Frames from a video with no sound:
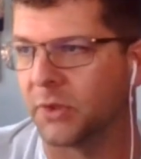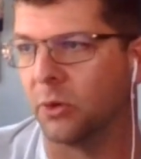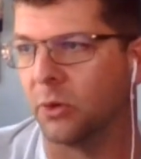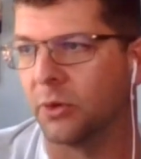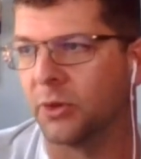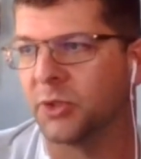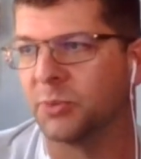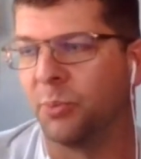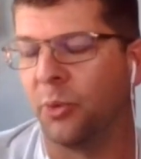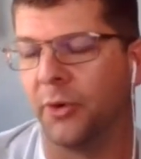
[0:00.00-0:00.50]

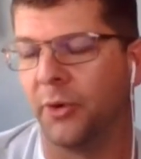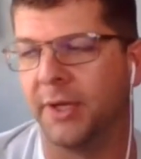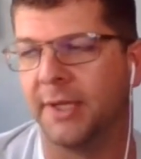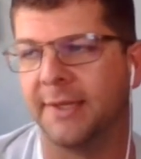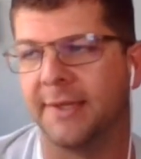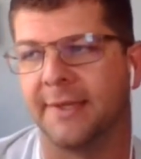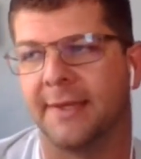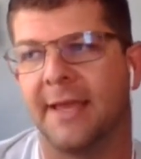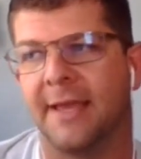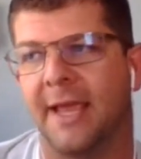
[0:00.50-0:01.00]
scores
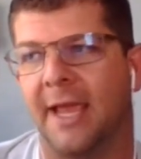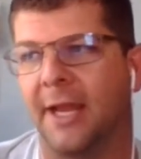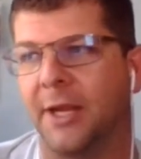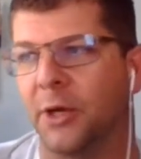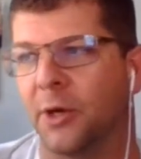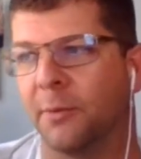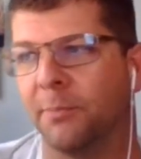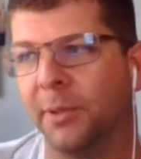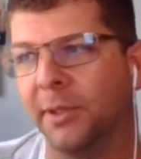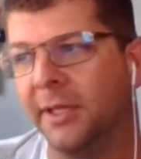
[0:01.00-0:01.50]
points, and
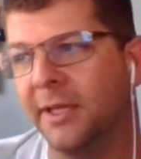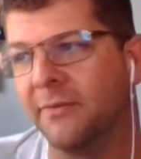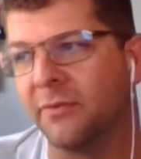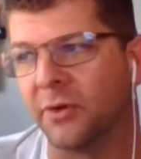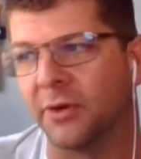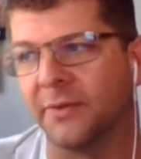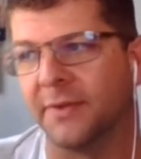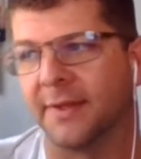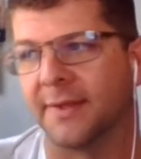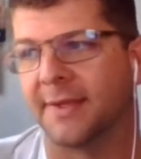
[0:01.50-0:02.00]
you're a
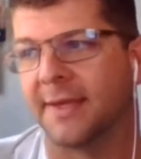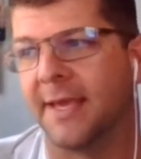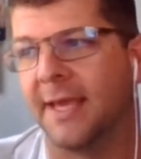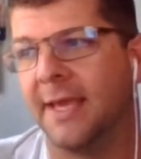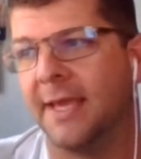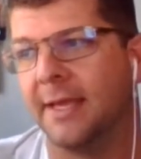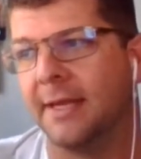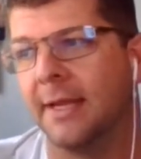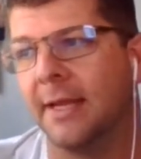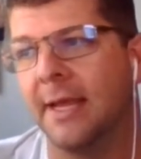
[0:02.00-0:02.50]
believer in this
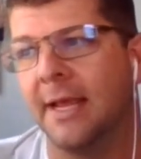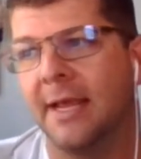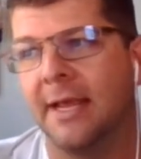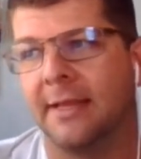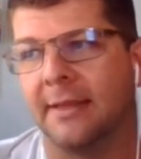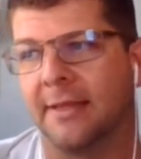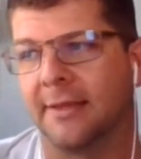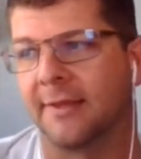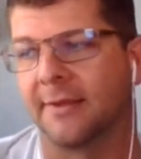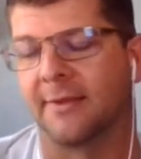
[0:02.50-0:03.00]
kid,
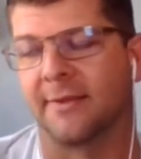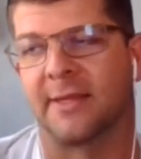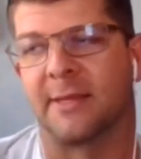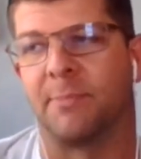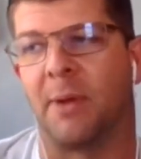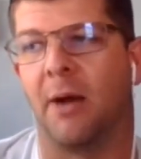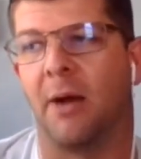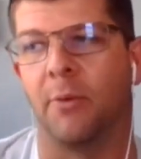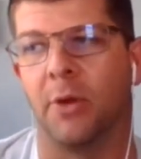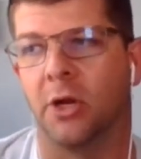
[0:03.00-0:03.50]
this is a
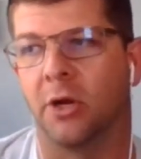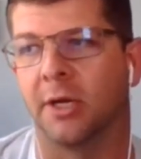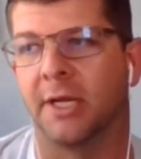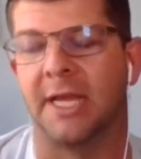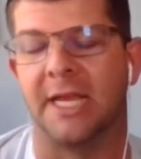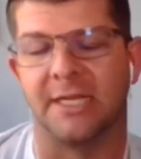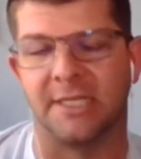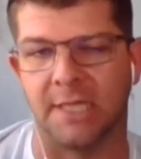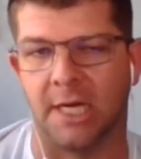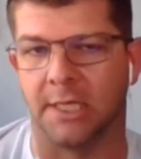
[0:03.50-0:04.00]
spot where you're going
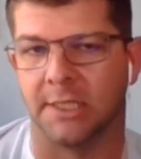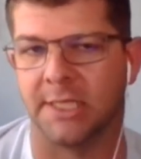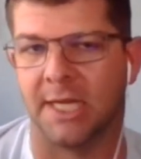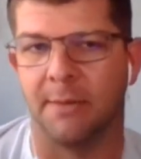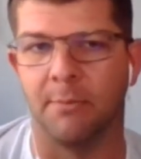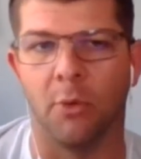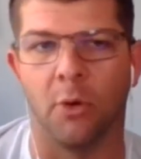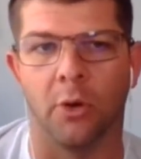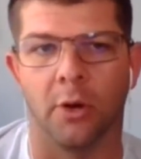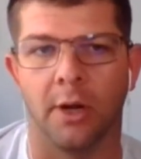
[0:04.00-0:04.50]
to get Dante
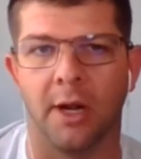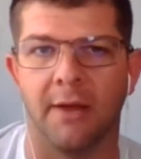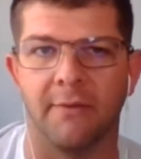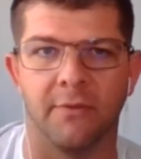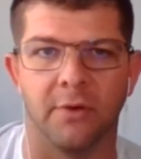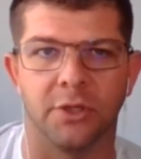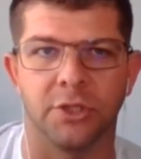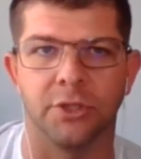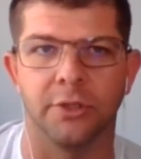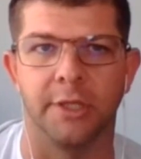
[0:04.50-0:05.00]
Moore at
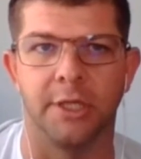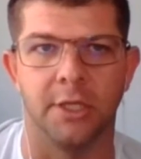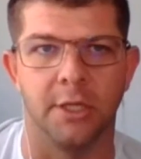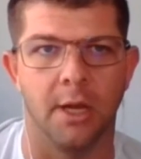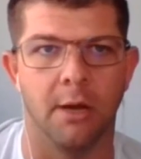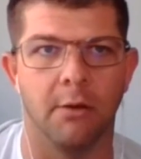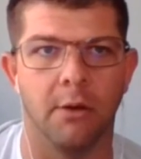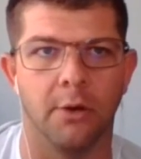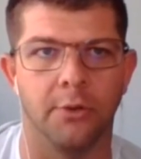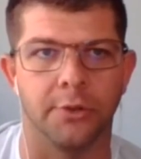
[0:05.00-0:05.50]
virtually
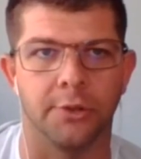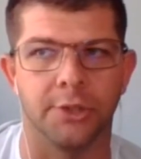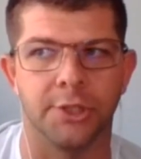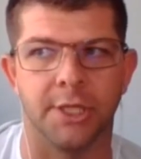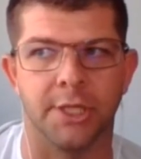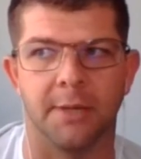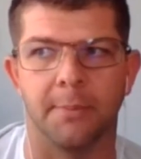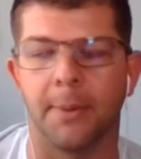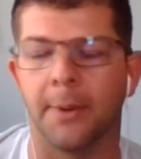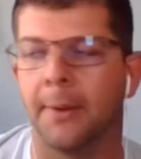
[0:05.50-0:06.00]
no
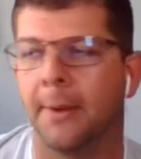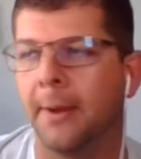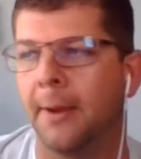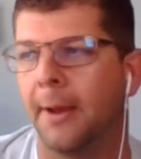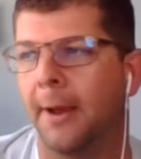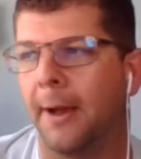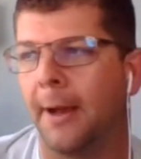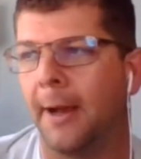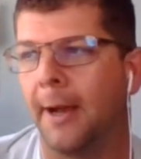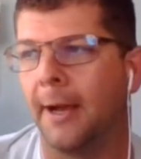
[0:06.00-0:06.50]
ownership.
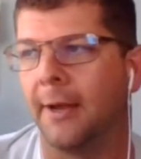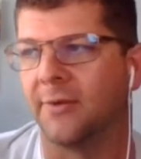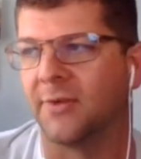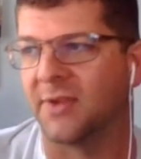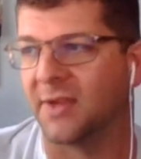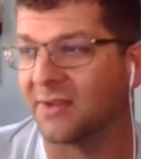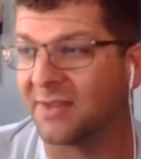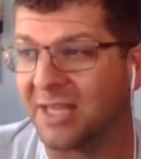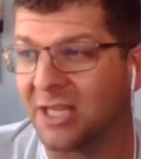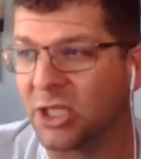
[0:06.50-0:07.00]

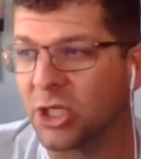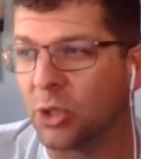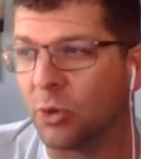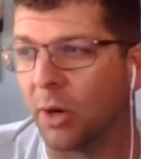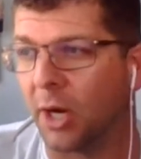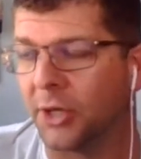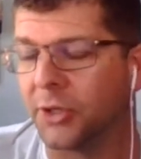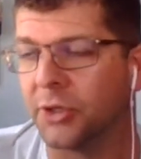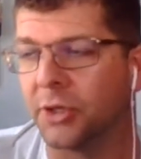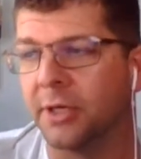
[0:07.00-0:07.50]

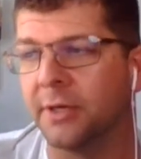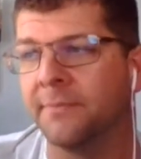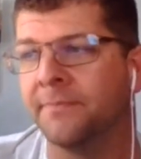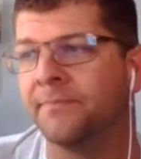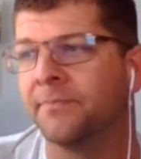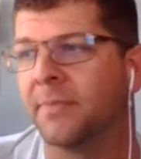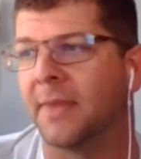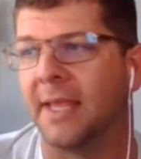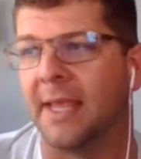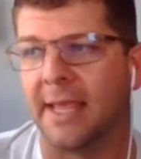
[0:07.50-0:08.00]
6,200.
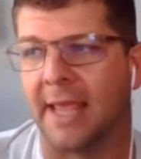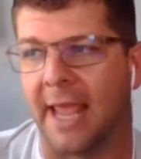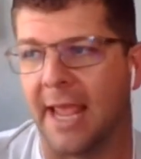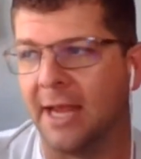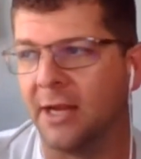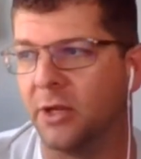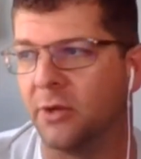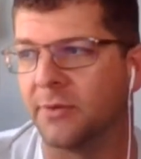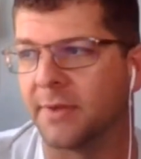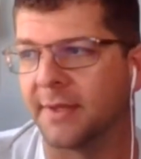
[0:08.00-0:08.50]
He
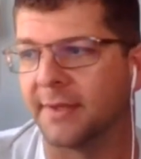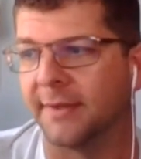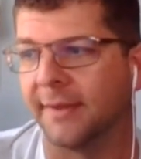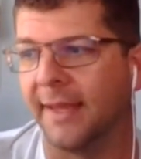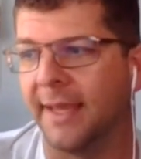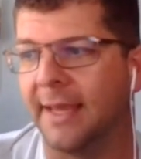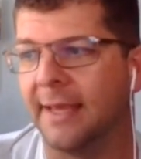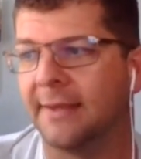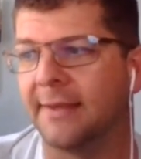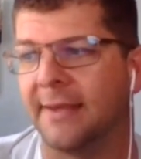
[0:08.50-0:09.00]
can use his
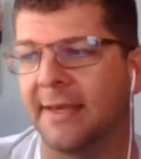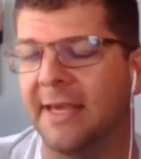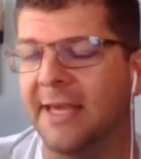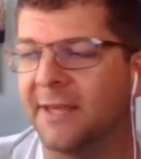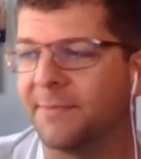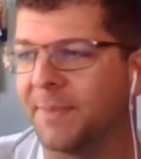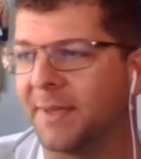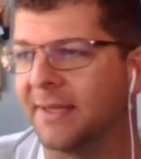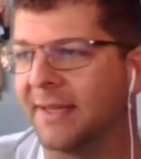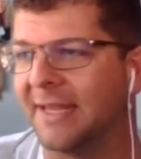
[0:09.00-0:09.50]
legs.
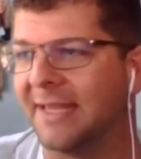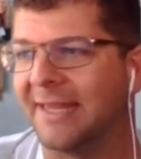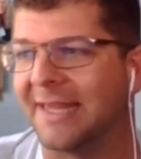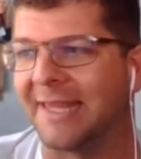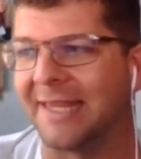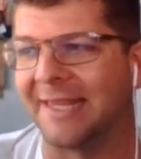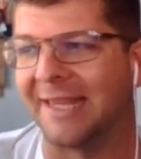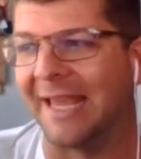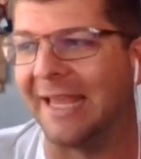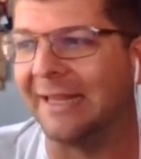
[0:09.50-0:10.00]
He's been
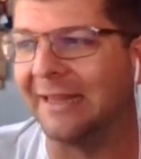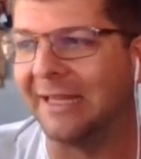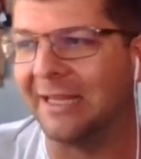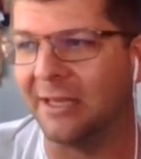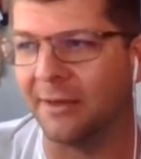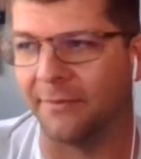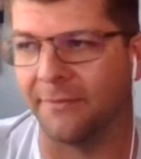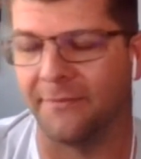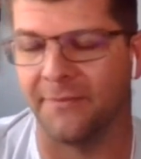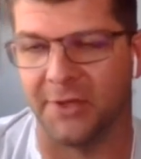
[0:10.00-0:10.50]
insanely
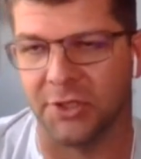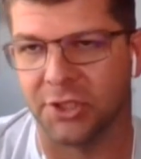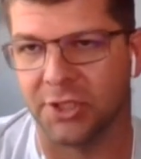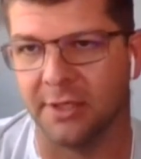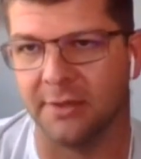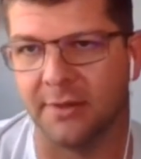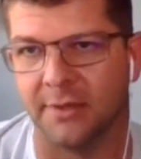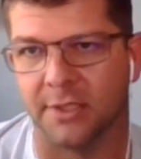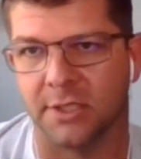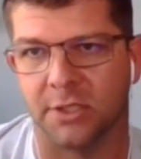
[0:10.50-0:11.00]

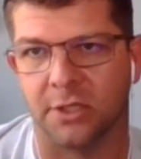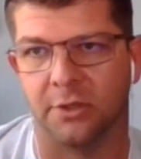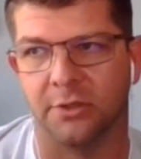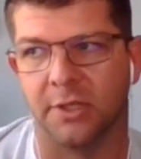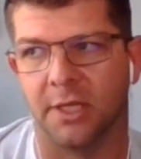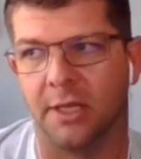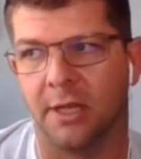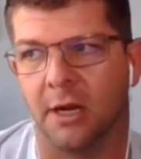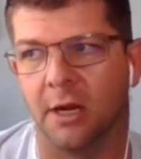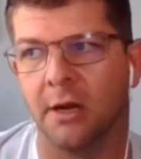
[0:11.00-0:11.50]
efficient to start
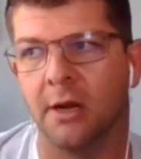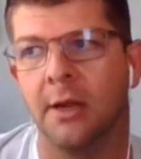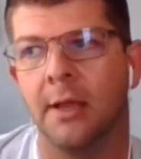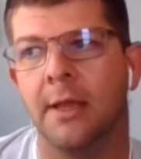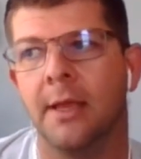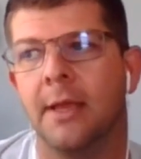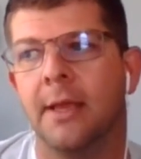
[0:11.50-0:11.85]
the year.